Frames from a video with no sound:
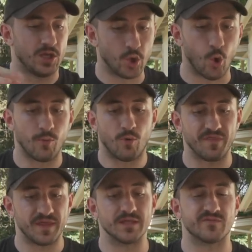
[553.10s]
normal
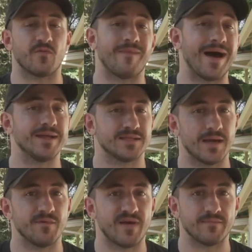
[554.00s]
things for my
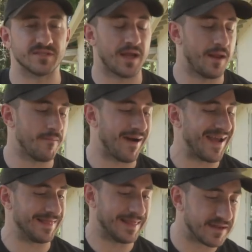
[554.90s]
type of appetite and
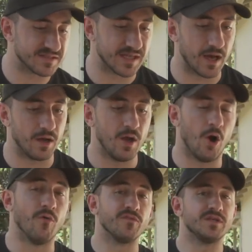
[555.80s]
my lifestyle.
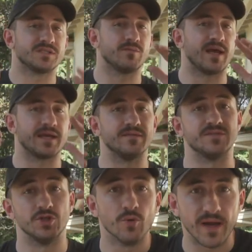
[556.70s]
Hopefully some of that
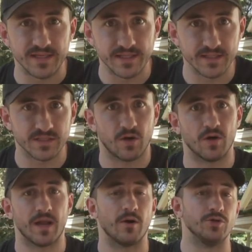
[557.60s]
gives you ideas
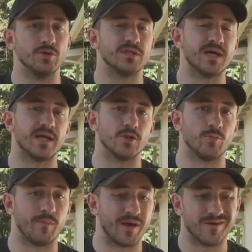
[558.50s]
on how you can diet a little
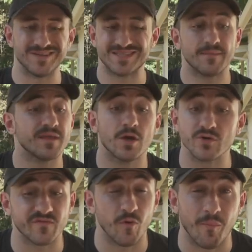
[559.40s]
bit better. Same thing
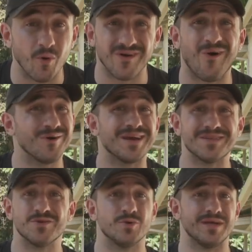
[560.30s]
goes for a bulk. All you gotta
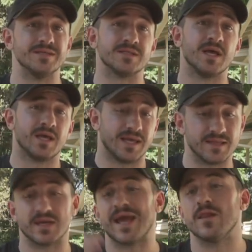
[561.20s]
do is
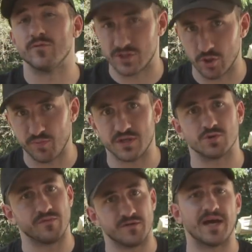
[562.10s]
get the calorie
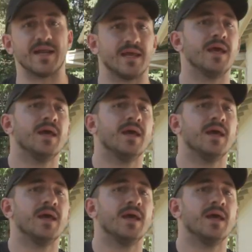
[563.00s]
surplus or if you're dieting,